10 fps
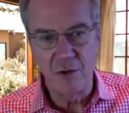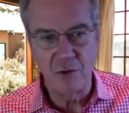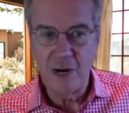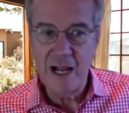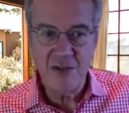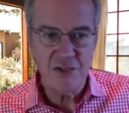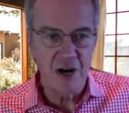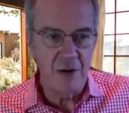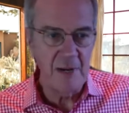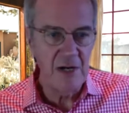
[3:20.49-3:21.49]
Grant's
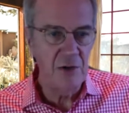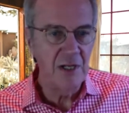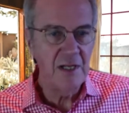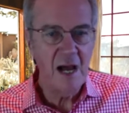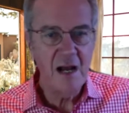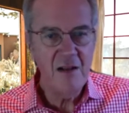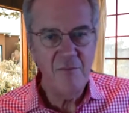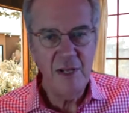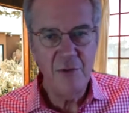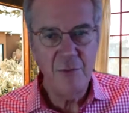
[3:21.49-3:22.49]
army could not have
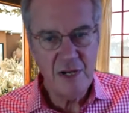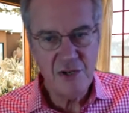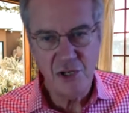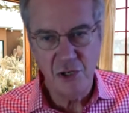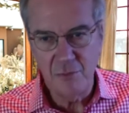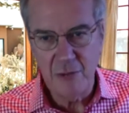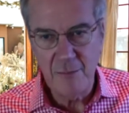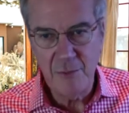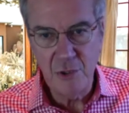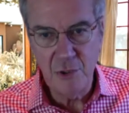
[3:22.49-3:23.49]
been rescued by
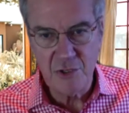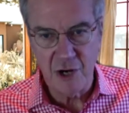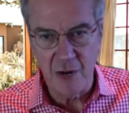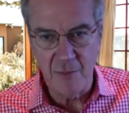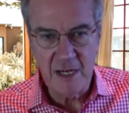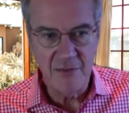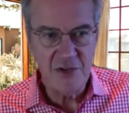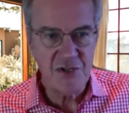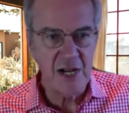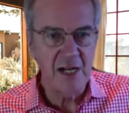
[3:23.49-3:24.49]
Buell's army on the
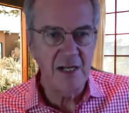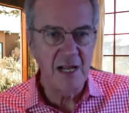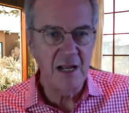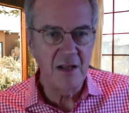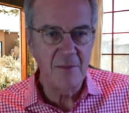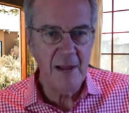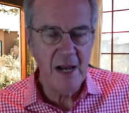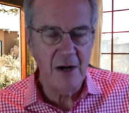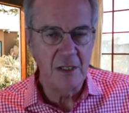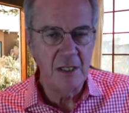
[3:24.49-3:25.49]
second day of the
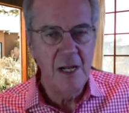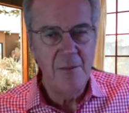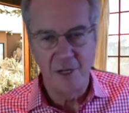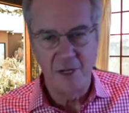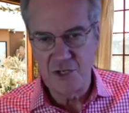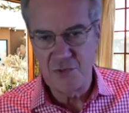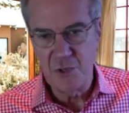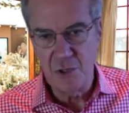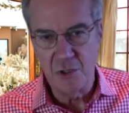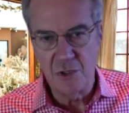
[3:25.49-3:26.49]
battle because
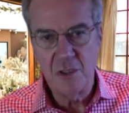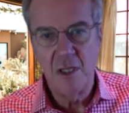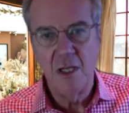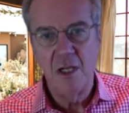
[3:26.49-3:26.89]
Buell